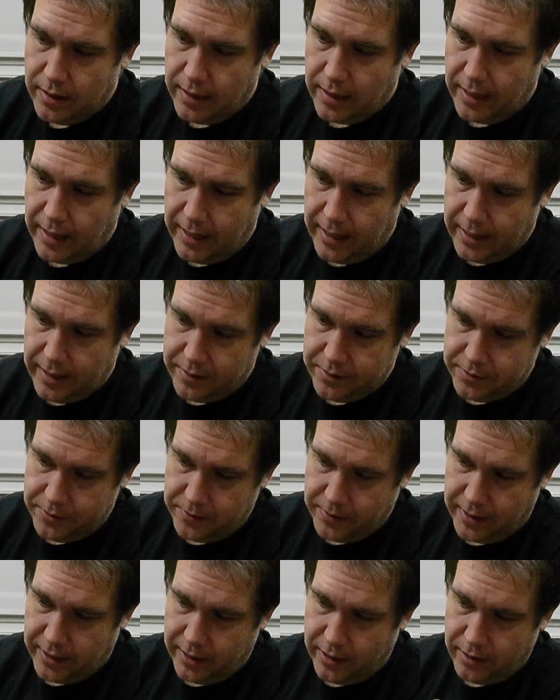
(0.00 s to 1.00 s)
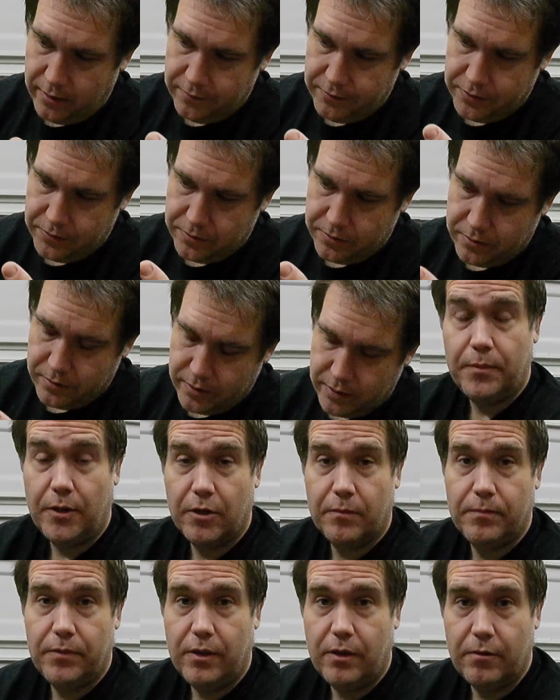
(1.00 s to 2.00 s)
and you have your
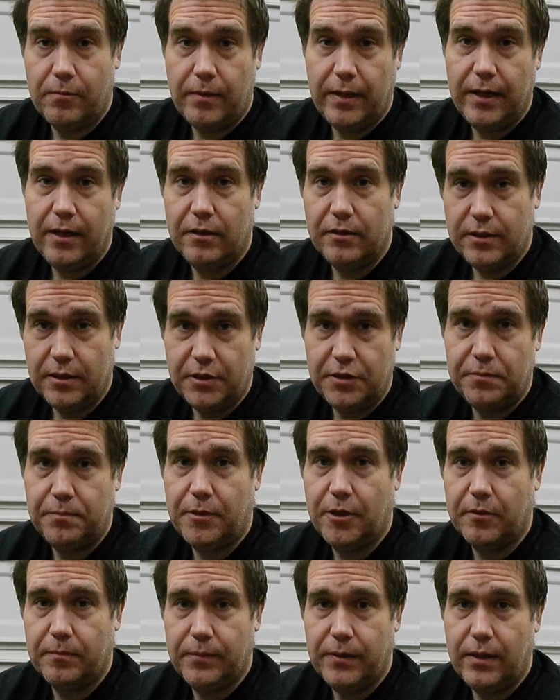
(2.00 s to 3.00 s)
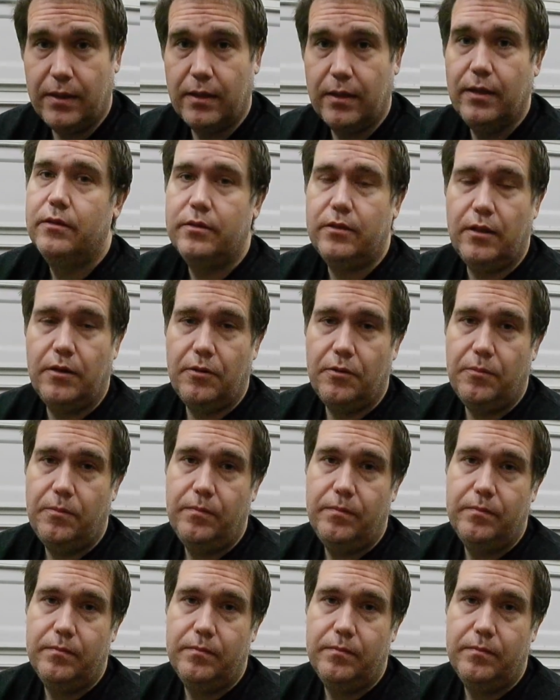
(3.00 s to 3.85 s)
spark plug wires and spark plug. So